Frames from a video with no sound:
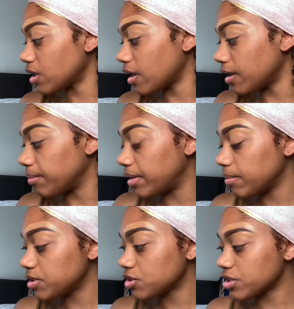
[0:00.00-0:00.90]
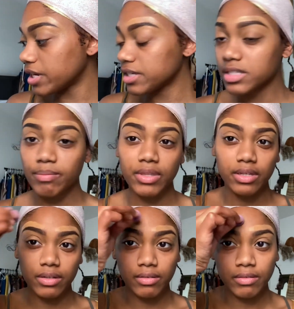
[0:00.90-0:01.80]
um, but I'm just trying
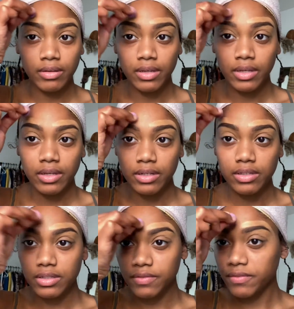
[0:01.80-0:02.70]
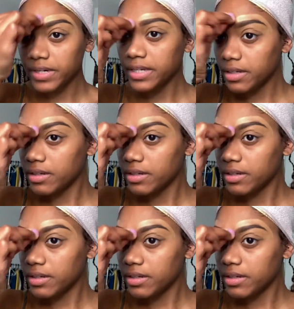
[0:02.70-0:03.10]
something different.